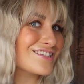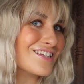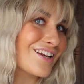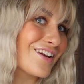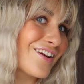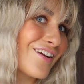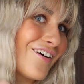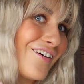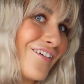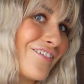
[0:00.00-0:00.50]

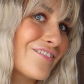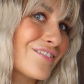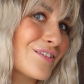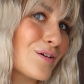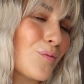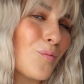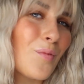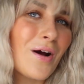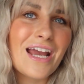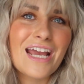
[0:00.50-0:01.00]
love the
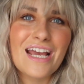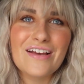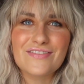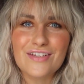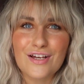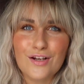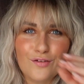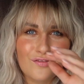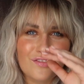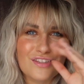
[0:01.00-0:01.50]
waves.
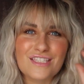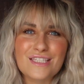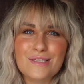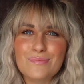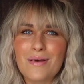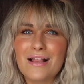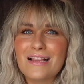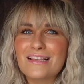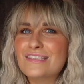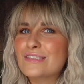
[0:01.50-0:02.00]
I love the
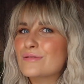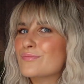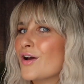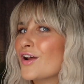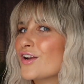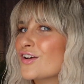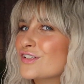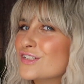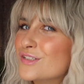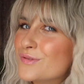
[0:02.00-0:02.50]
smells of the
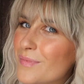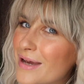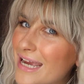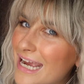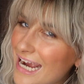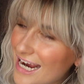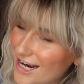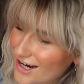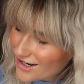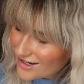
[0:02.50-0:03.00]
product. My
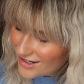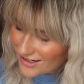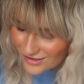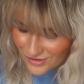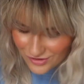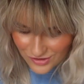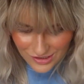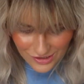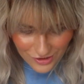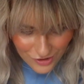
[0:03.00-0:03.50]
hair
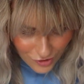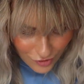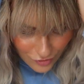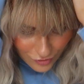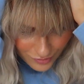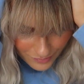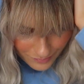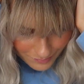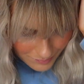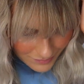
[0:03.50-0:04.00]
doesn't
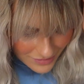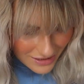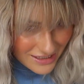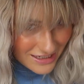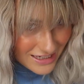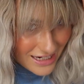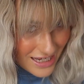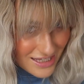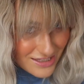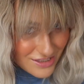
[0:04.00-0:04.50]
look like
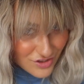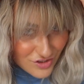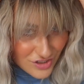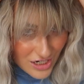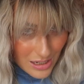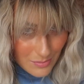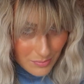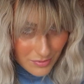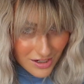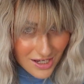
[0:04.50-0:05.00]
it has a
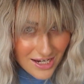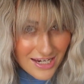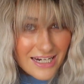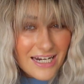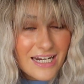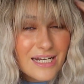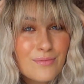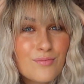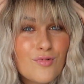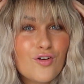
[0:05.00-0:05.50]
sharp line
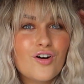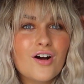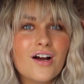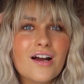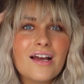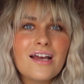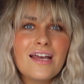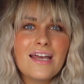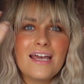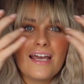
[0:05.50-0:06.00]

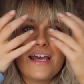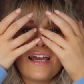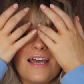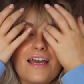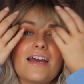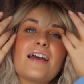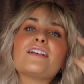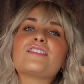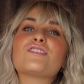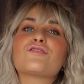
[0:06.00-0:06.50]
anymore.
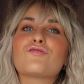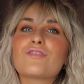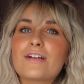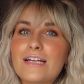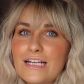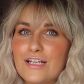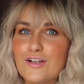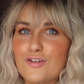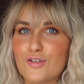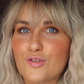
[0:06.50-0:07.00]
it's a
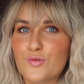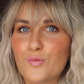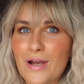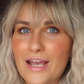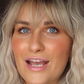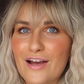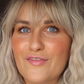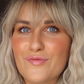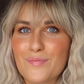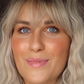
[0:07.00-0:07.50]
really good
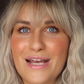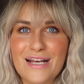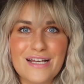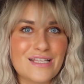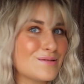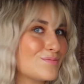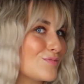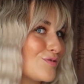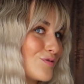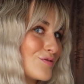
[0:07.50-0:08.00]
way of making
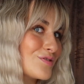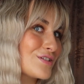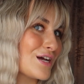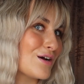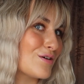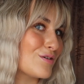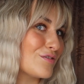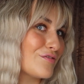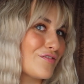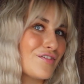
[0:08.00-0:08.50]
the most
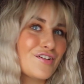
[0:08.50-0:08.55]
out of